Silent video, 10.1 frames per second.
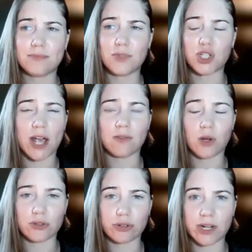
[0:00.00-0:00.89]
jack of
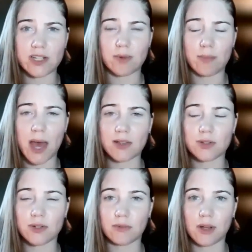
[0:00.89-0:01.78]
all trades, but
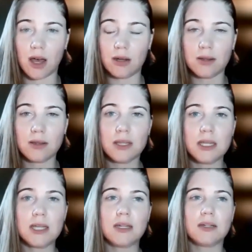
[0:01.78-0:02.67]
master of none.
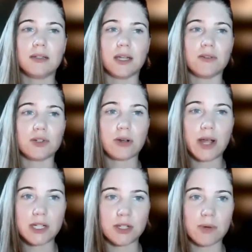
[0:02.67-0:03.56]
Like, if you're
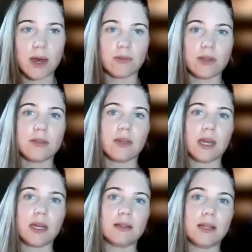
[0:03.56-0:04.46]
trying to do
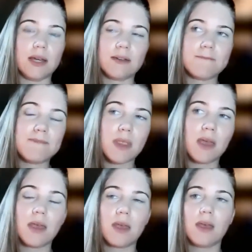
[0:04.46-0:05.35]
everything, like,
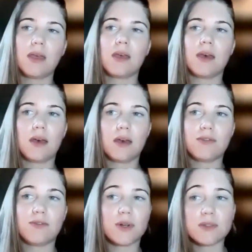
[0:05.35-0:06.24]

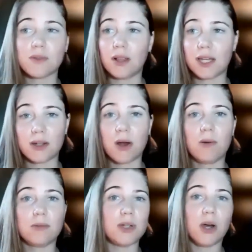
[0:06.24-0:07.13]
first of all, like,
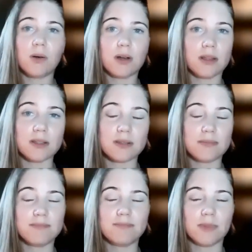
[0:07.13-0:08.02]
no one on
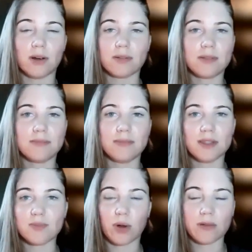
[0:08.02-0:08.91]
this earth
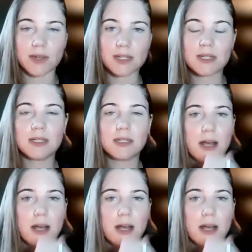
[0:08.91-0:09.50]
is perfect.